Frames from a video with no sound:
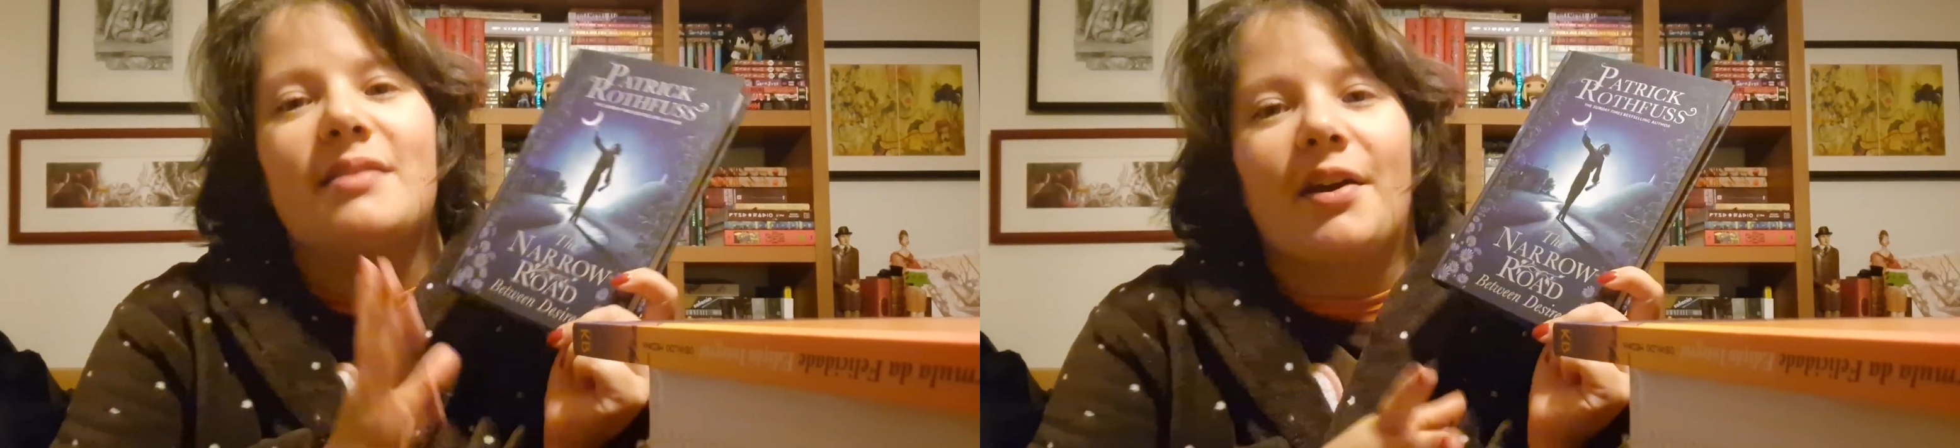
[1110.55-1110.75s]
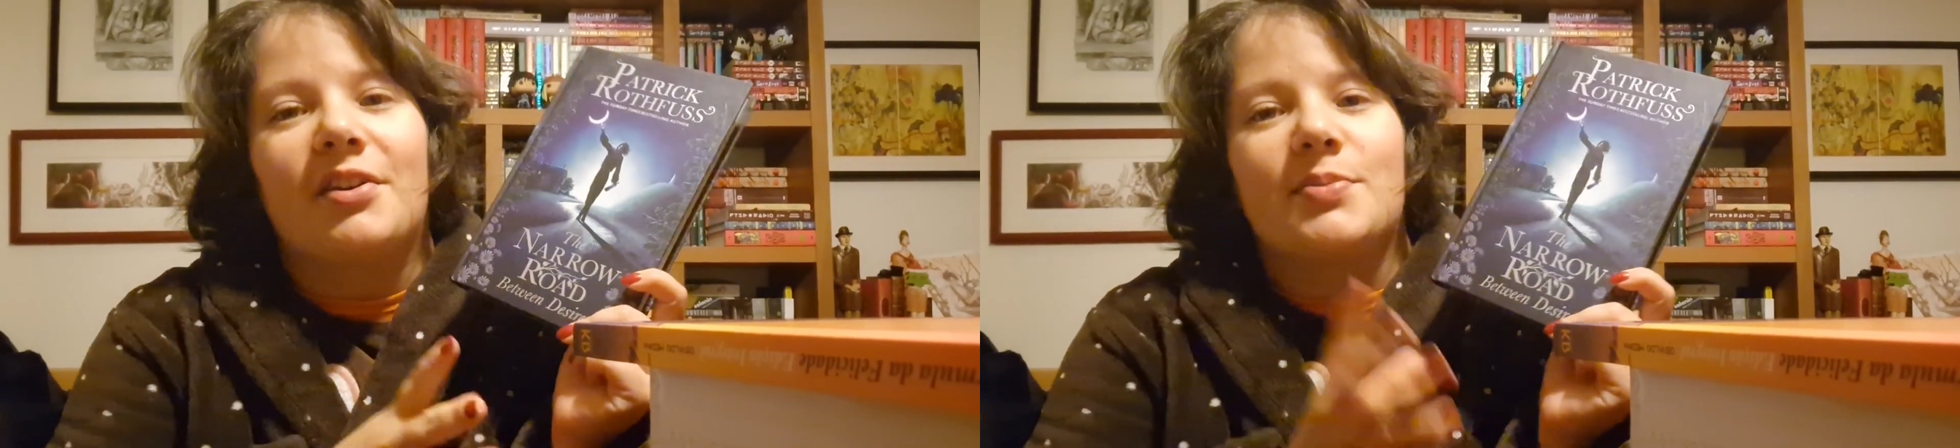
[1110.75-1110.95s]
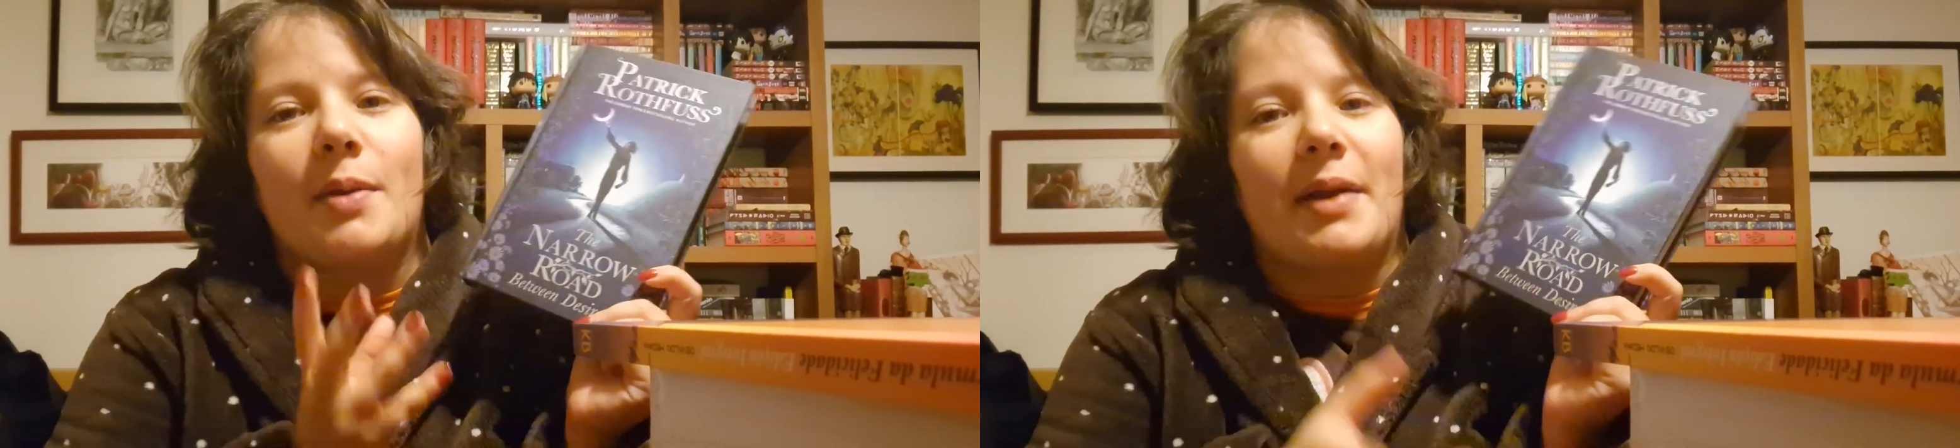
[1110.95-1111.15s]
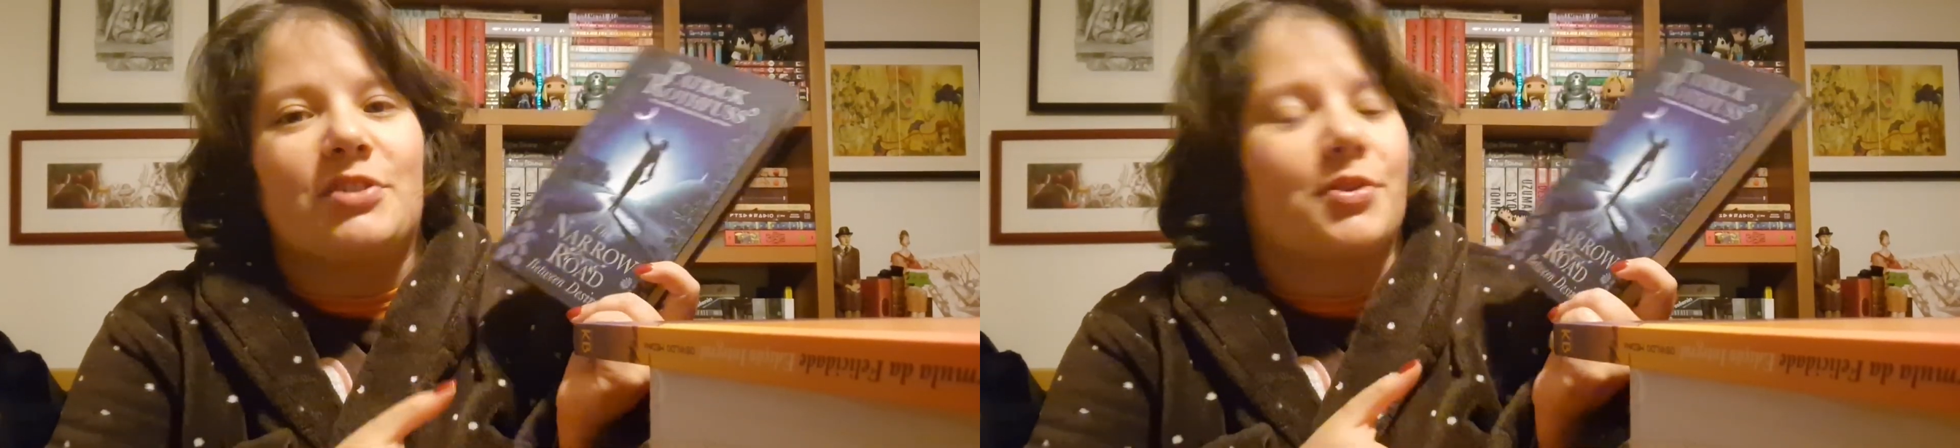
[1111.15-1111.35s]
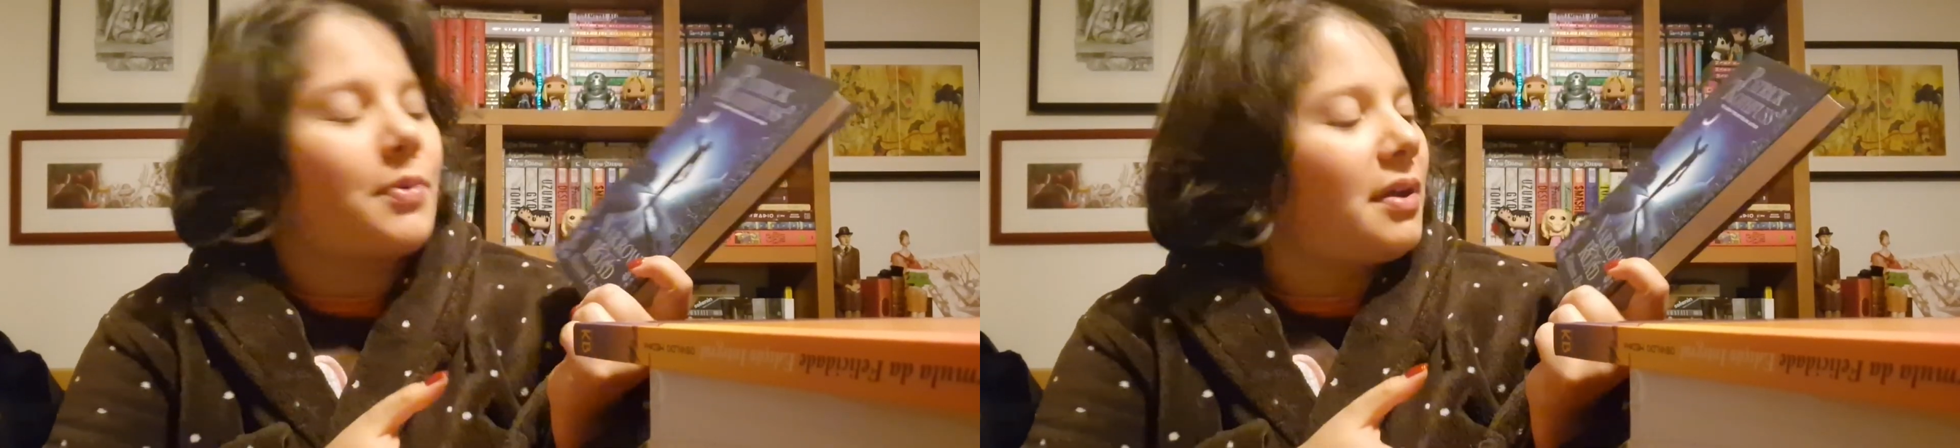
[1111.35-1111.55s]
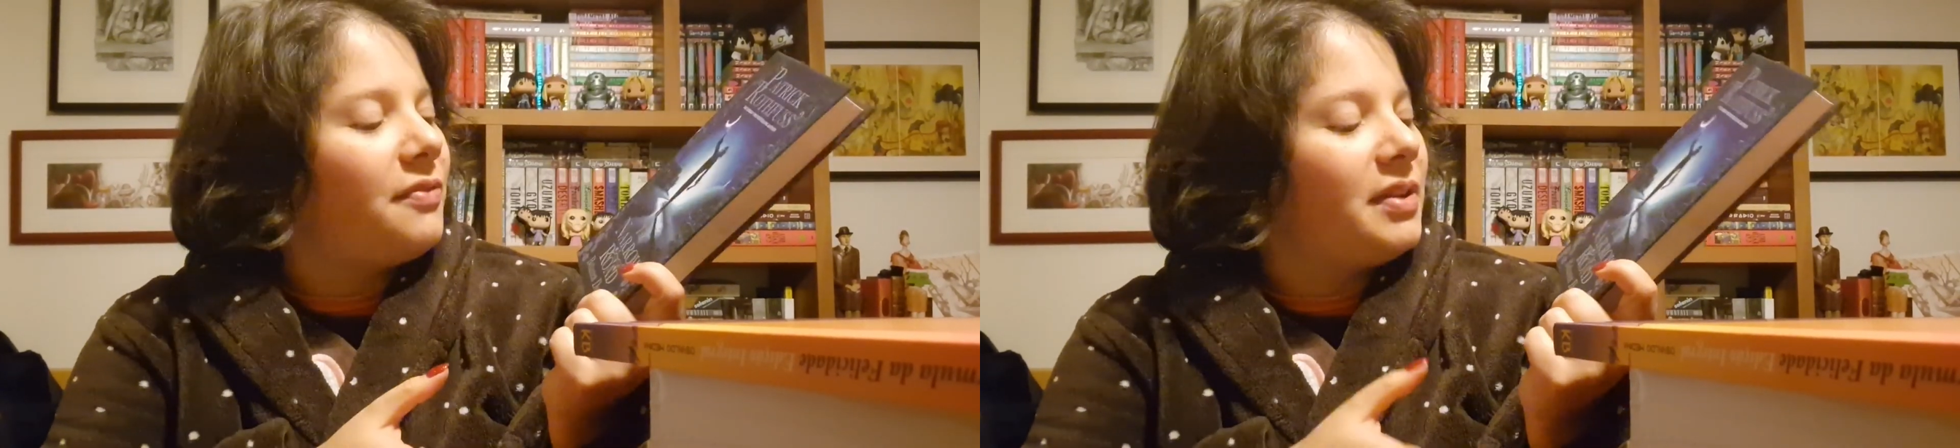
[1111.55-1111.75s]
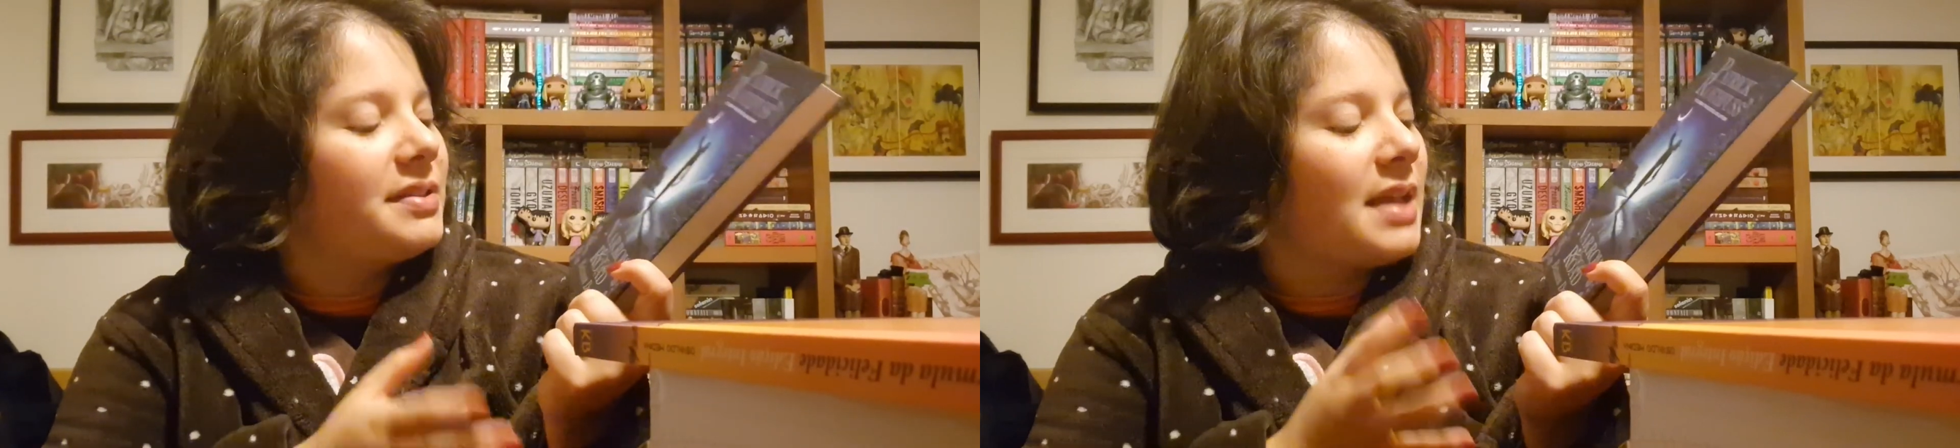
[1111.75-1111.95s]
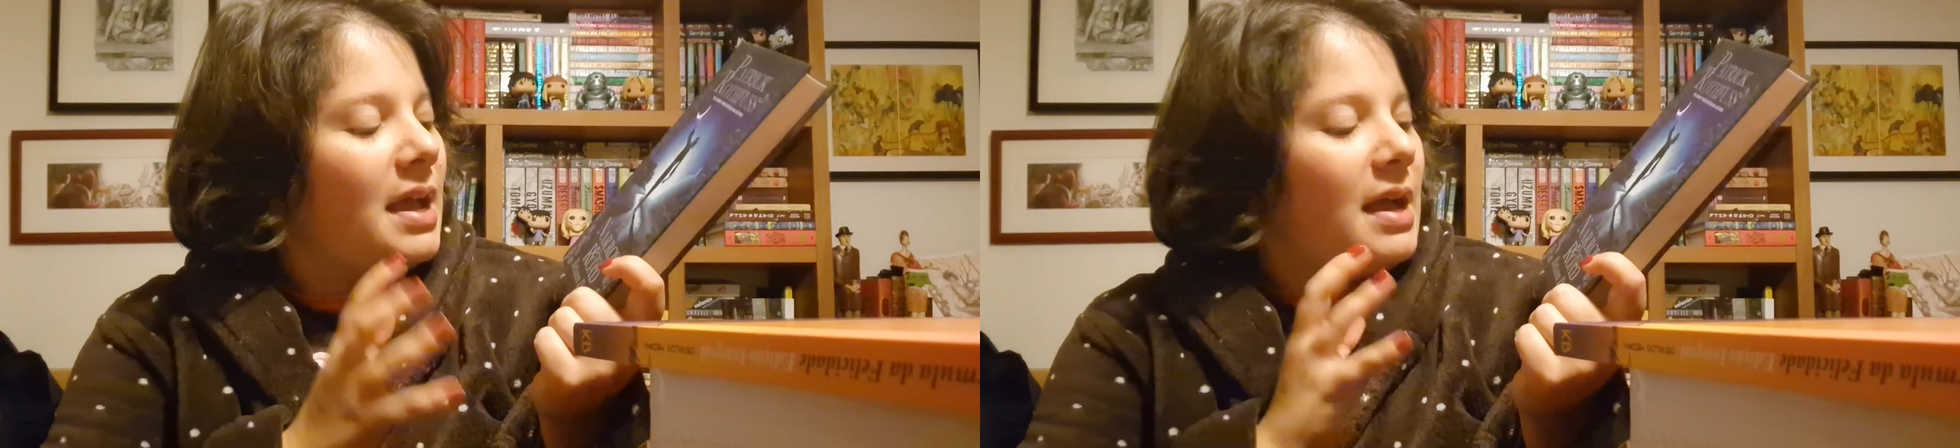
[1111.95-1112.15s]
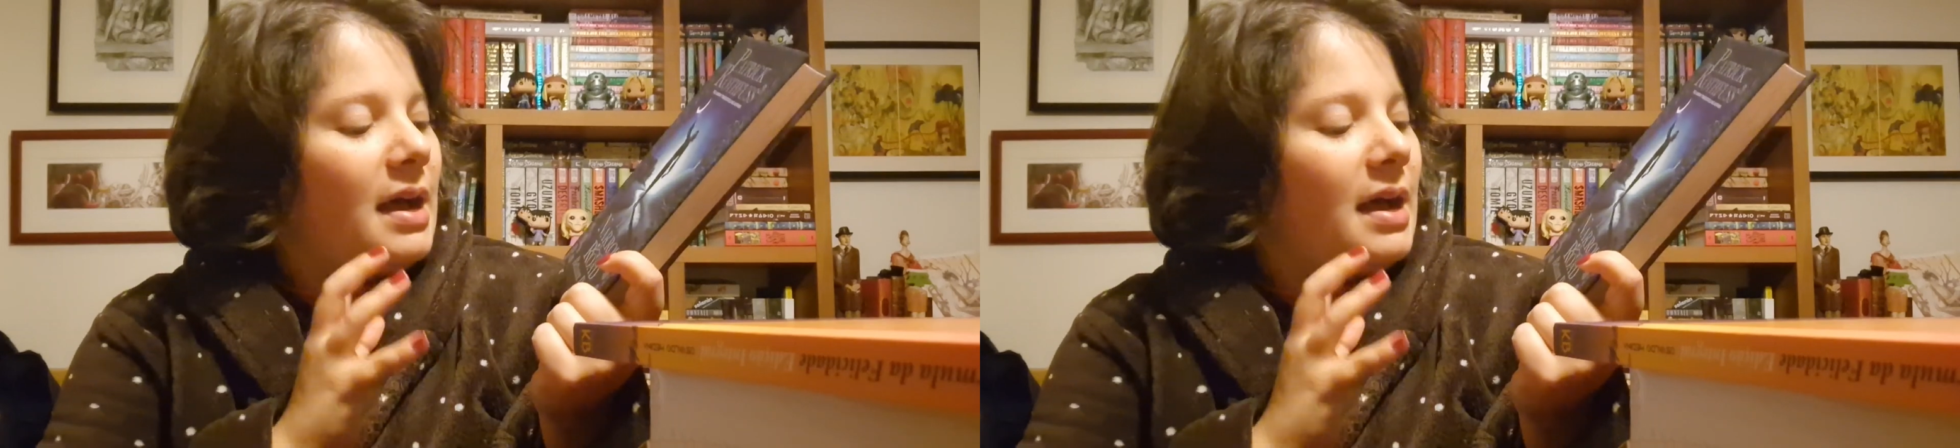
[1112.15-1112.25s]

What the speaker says: Desires by Patrick Rothfuss.